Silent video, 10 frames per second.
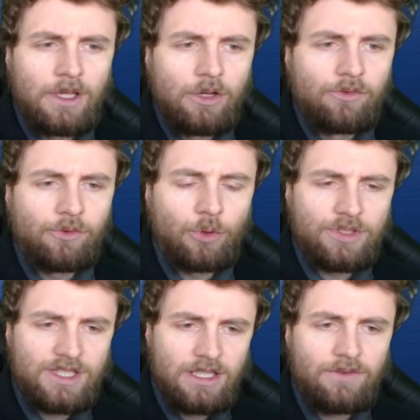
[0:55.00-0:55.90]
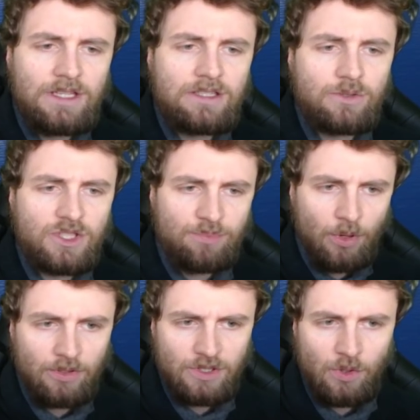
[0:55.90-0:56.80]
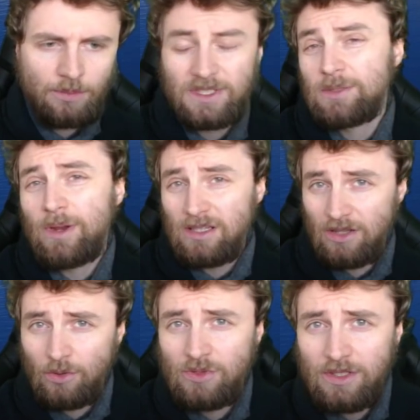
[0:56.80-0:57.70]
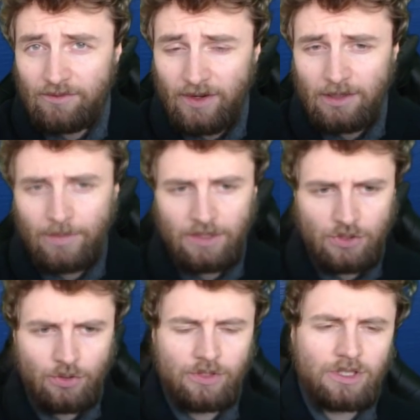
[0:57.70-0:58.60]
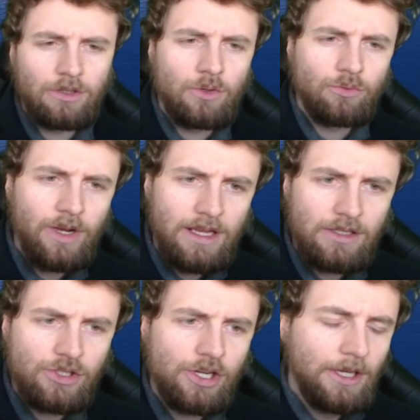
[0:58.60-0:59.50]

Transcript: for CVs to spot torps, especially those fired by destroyers at long range,